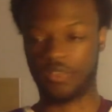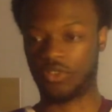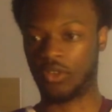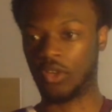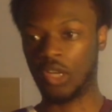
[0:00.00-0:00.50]

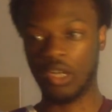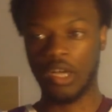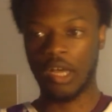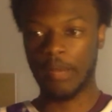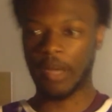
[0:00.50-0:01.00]
So,
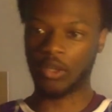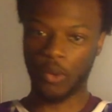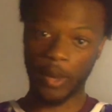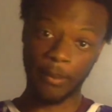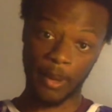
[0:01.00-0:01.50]
by the
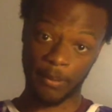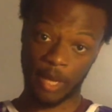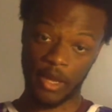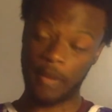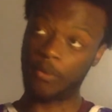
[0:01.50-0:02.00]
way,
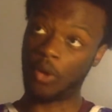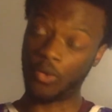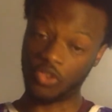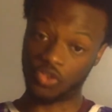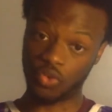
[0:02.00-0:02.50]
I am
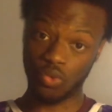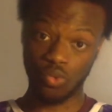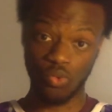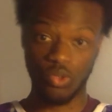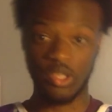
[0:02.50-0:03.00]
going to